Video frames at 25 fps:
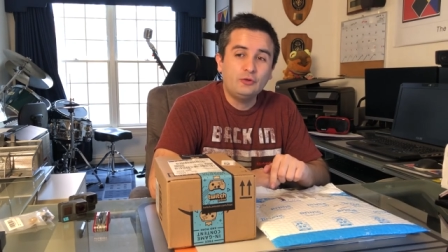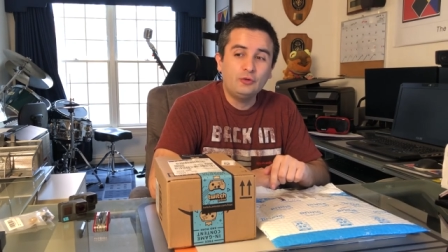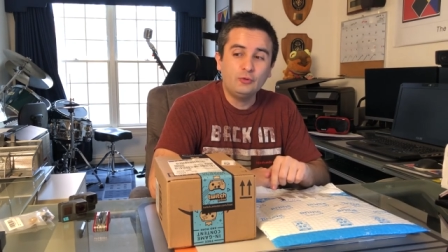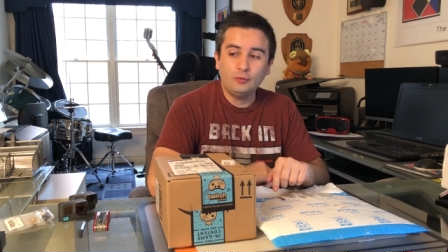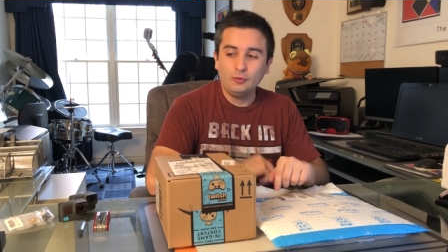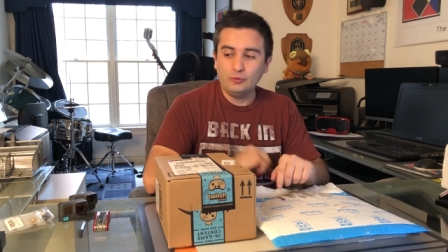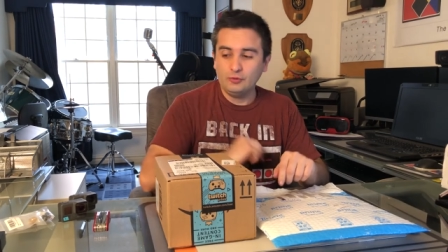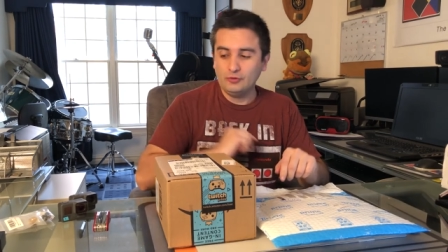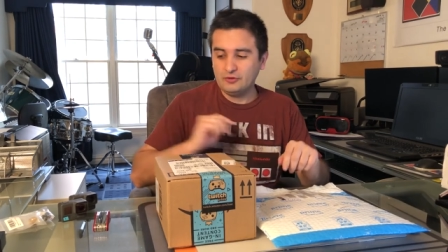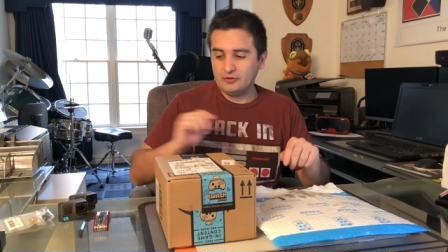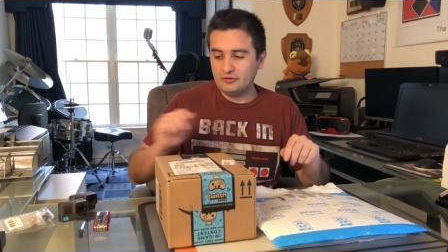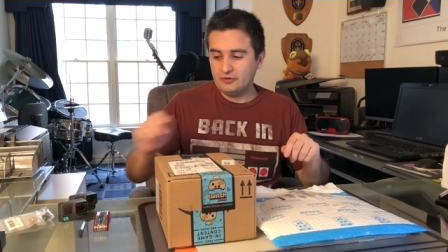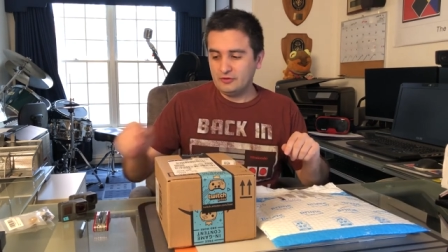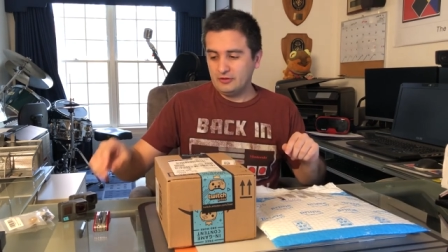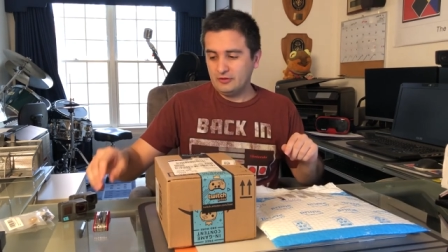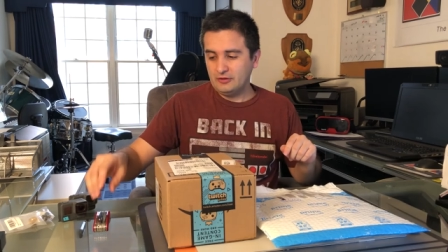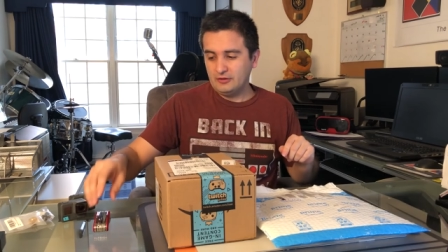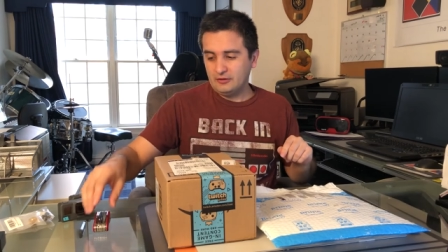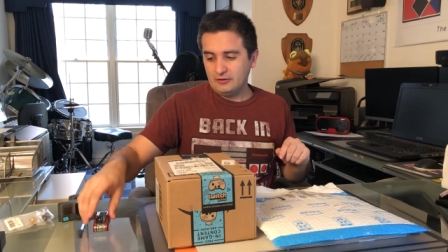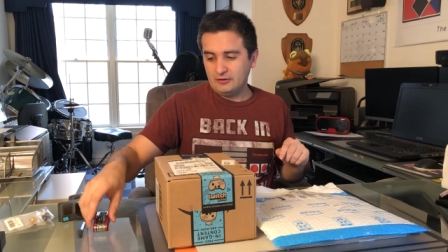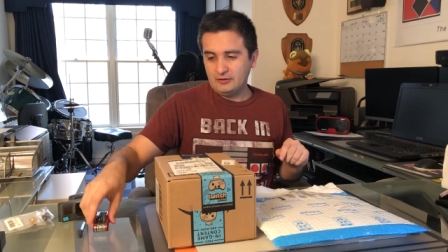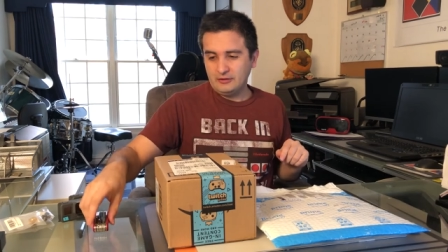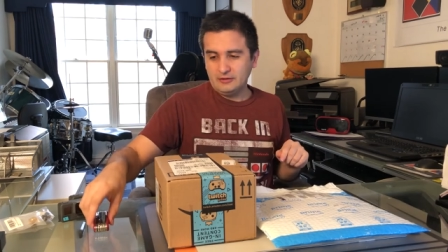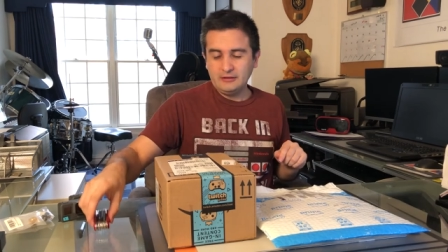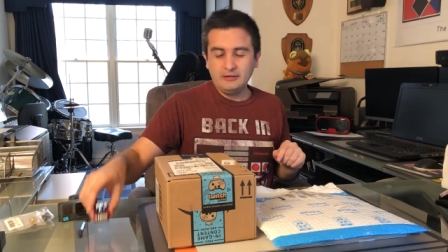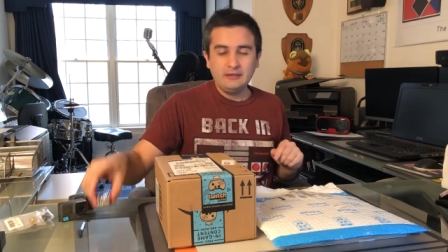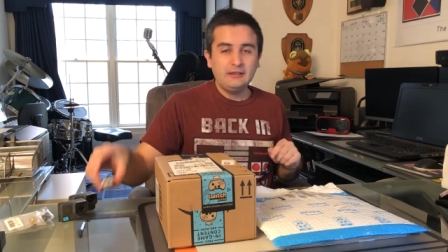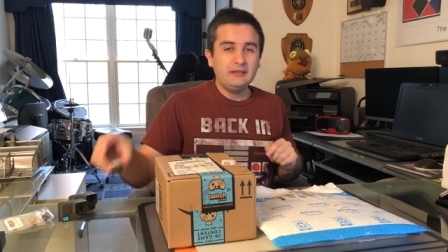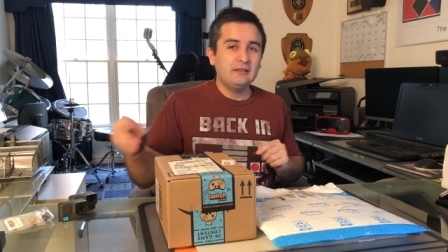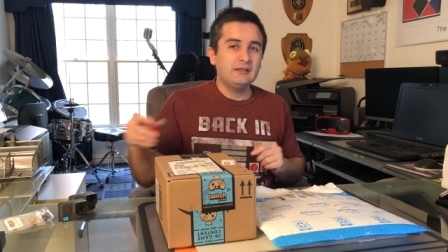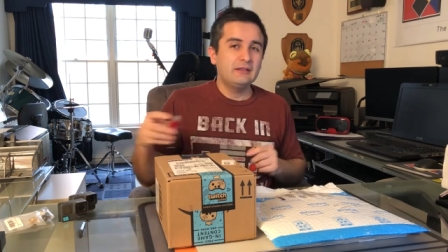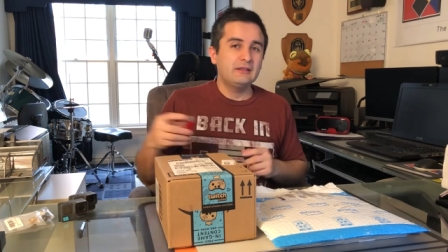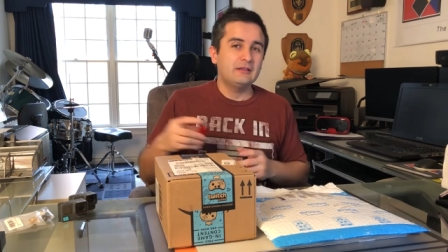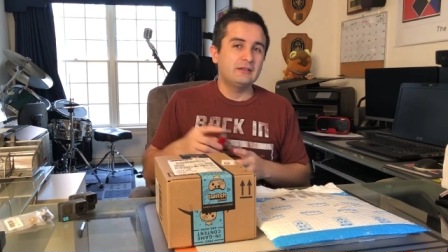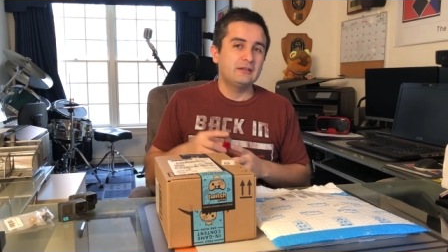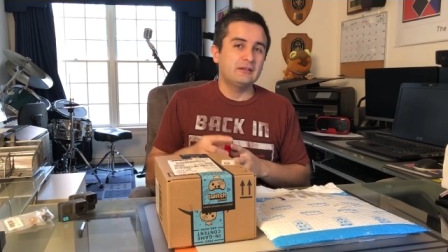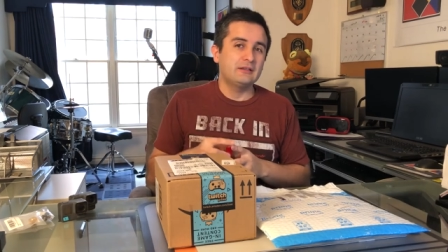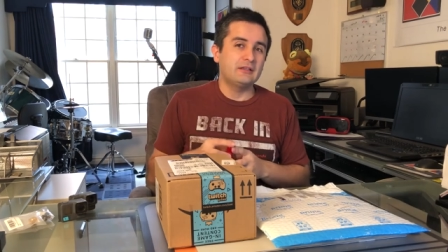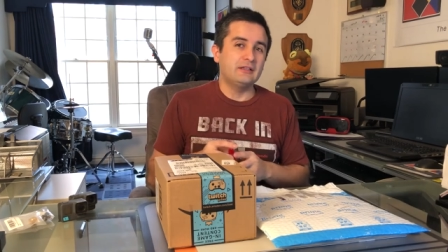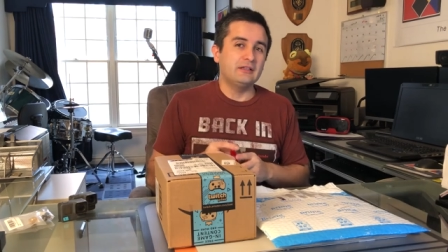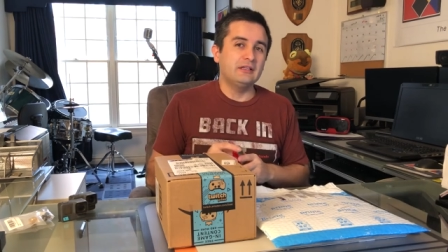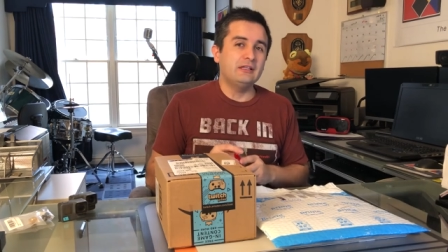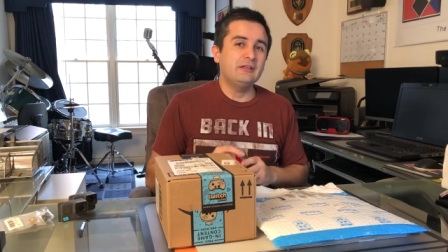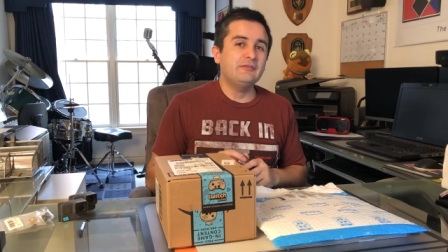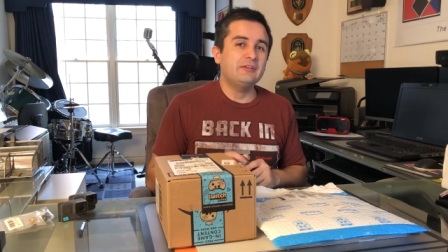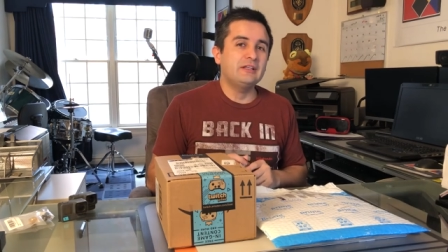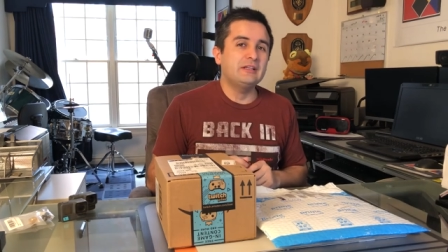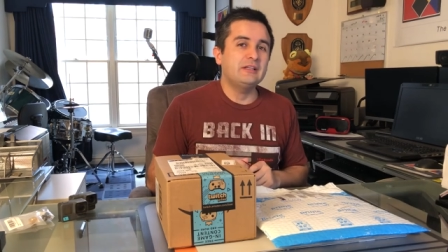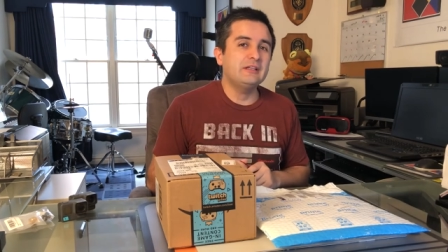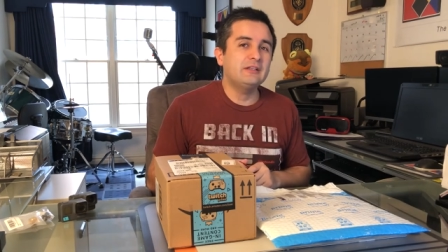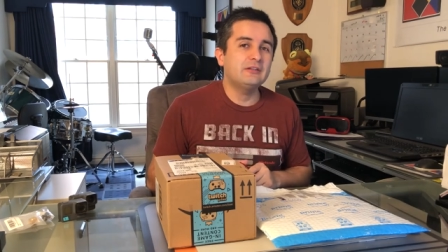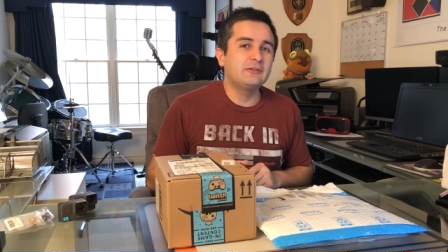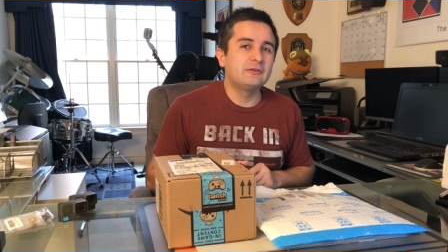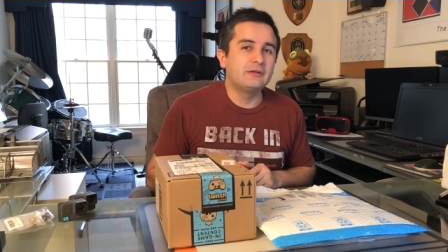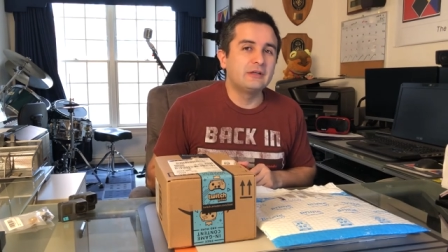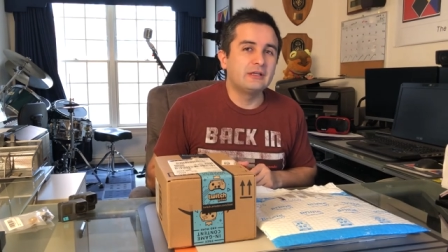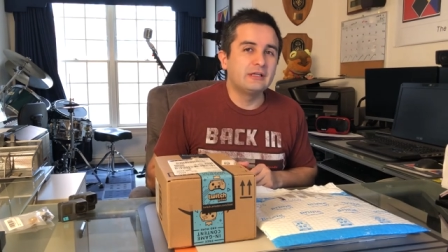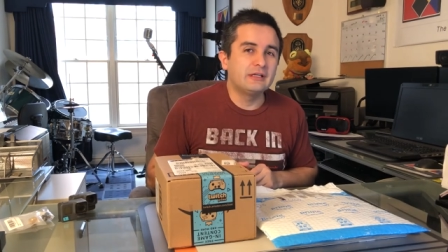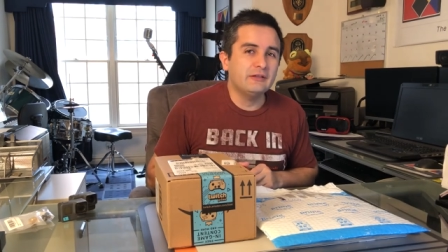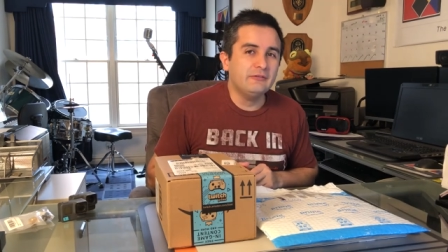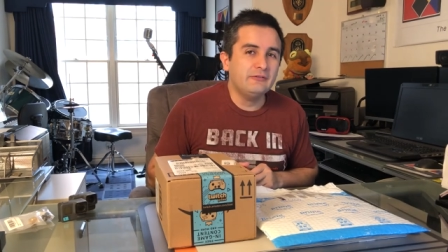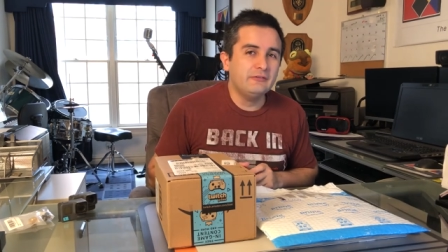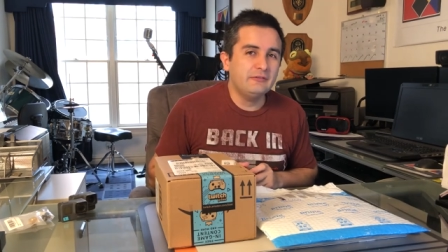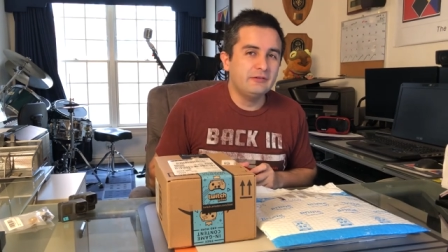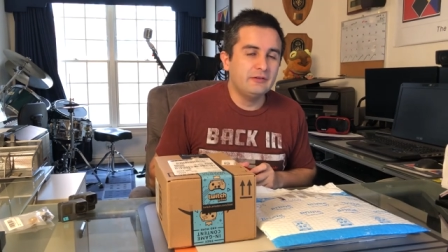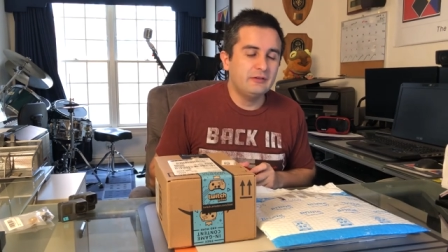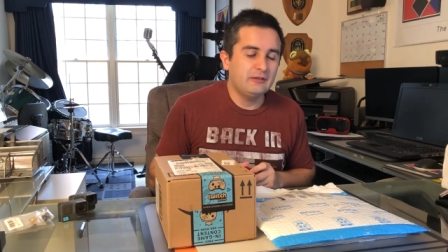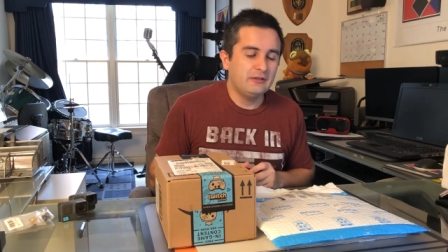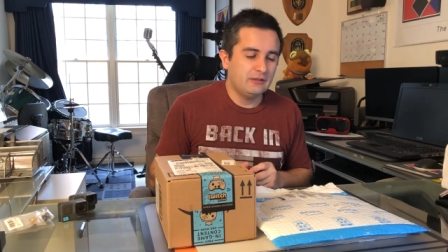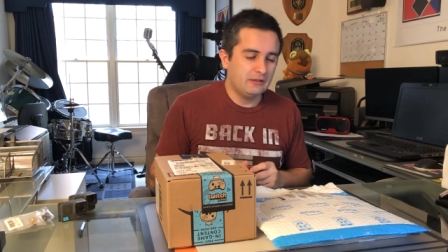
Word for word: use the DVD drive,